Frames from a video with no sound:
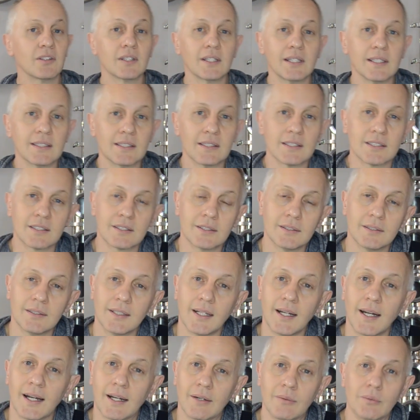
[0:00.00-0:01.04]
liter still.
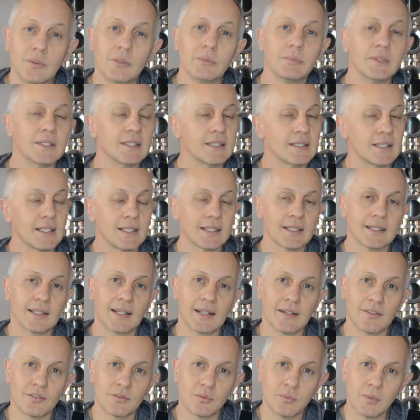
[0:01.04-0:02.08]
I will be selling that
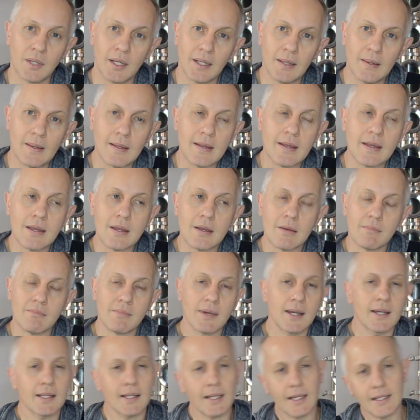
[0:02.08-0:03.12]
as well.
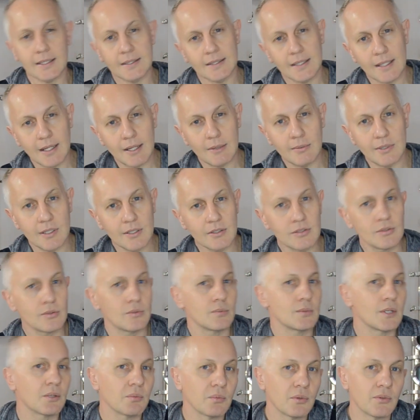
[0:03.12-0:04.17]
But like I said, I want to do
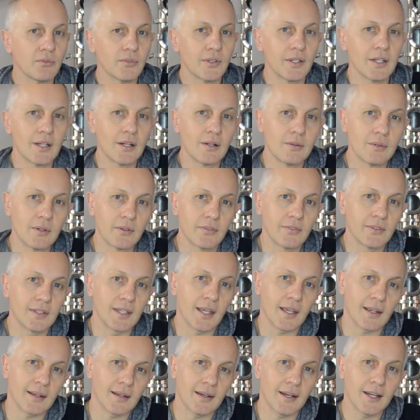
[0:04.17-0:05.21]
one more video with
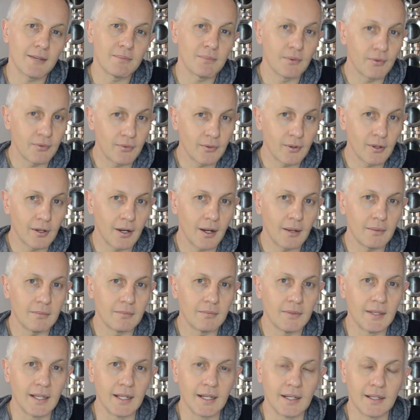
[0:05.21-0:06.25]
that guy before
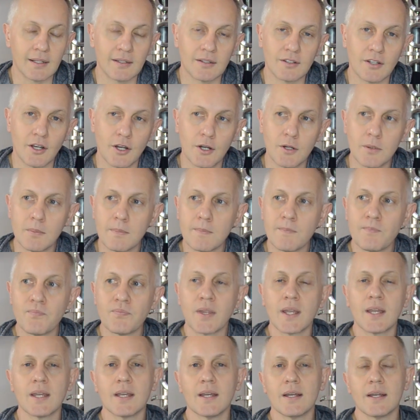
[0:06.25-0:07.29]
I'm letting it go.
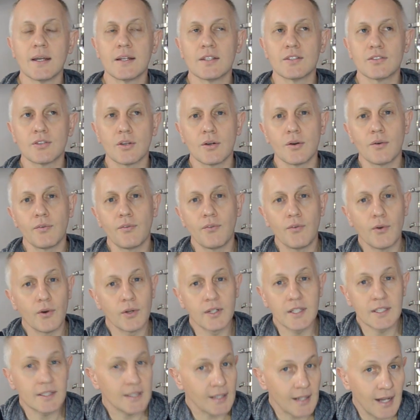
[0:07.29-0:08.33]
So
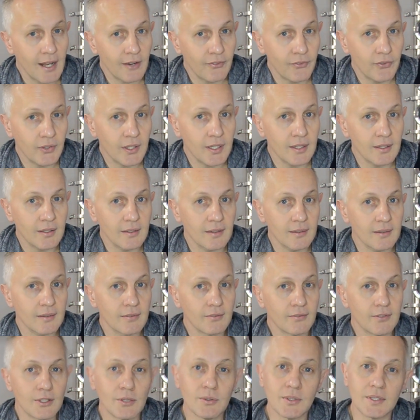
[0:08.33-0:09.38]
for the South
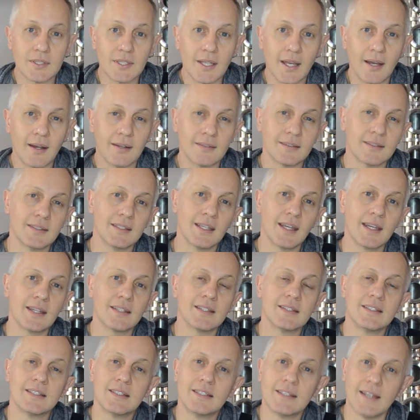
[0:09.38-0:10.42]
African viewers out there,
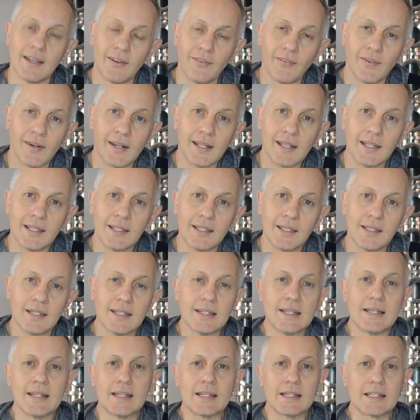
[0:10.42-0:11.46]
definitely
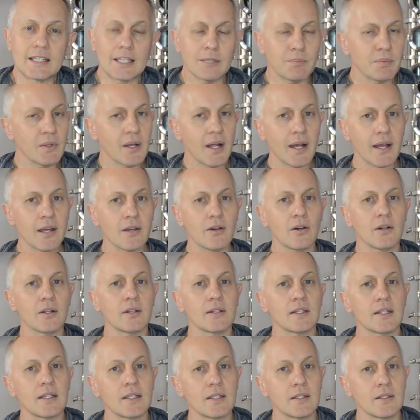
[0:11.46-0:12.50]
keep an eye
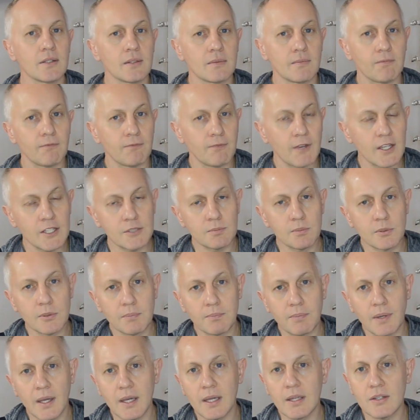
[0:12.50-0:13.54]
on the Facebook
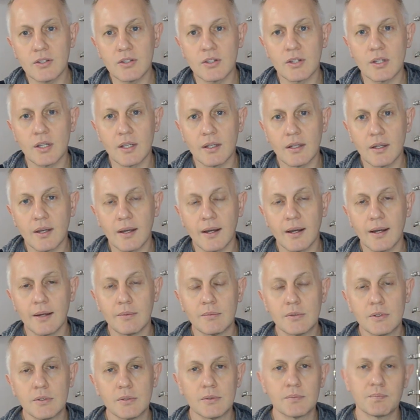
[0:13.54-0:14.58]
page. I
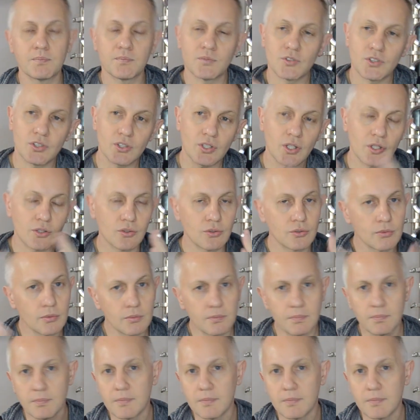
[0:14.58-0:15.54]
will start to